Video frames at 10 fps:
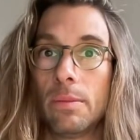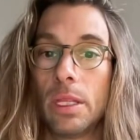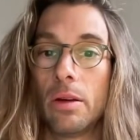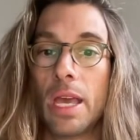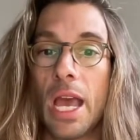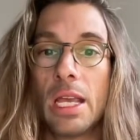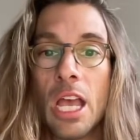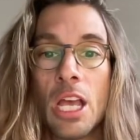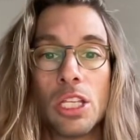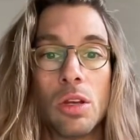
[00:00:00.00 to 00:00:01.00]
Okay,
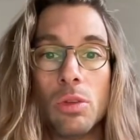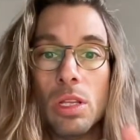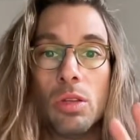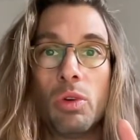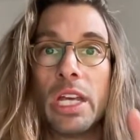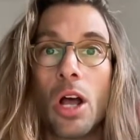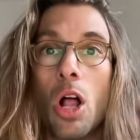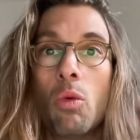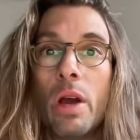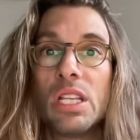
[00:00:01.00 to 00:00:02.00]
so we can
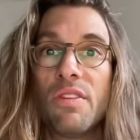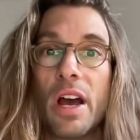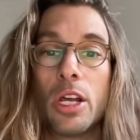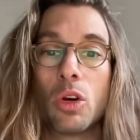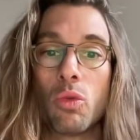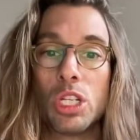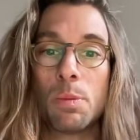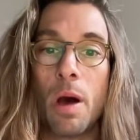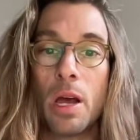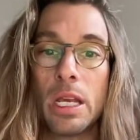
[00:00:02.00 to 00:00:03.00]
always find a
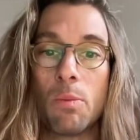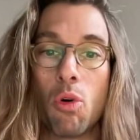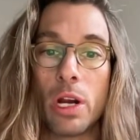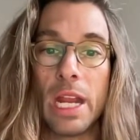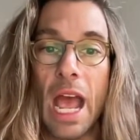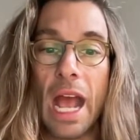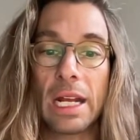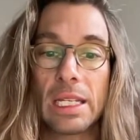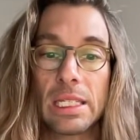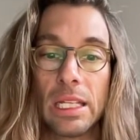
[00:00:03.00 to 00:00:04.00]
corresponding point
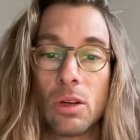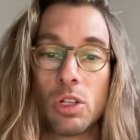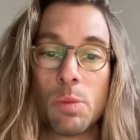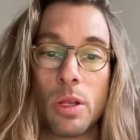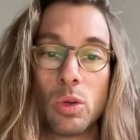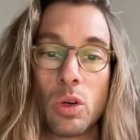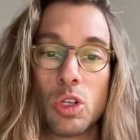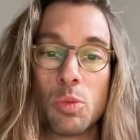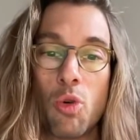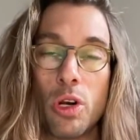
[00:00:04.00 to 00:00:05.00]
x that corresponds to
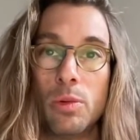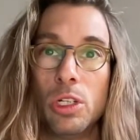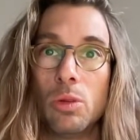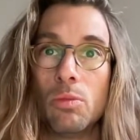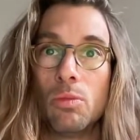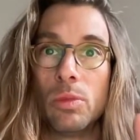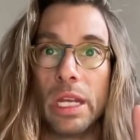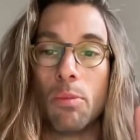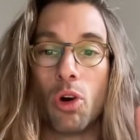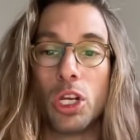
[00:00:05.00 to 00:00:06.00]

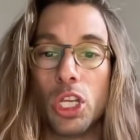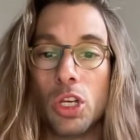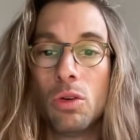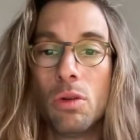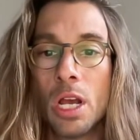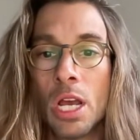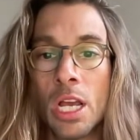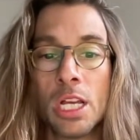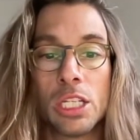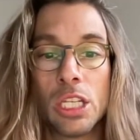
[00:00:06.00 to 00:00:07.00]
corresponding point u,
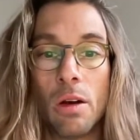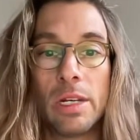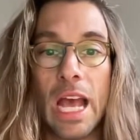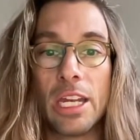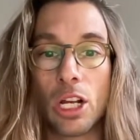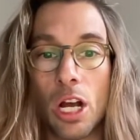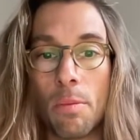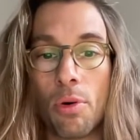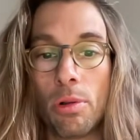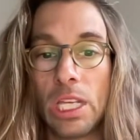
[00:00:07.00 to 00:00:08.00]
so that the
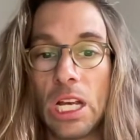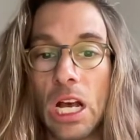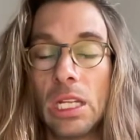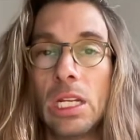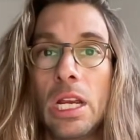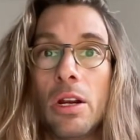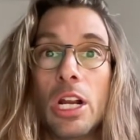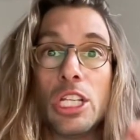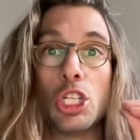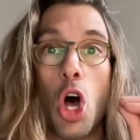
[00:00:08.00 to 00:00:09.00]
probability content here
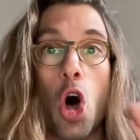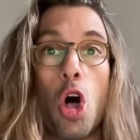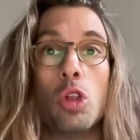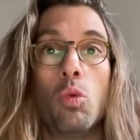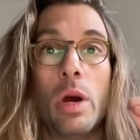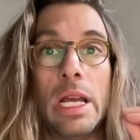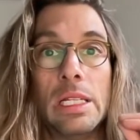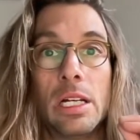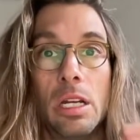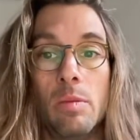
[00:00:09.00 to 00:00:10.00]
is always
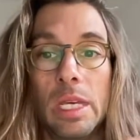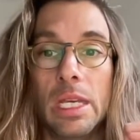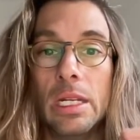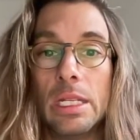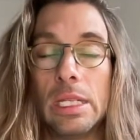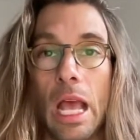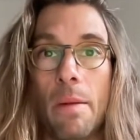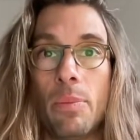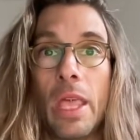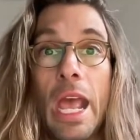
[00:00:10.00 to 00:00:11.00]
going to be the same.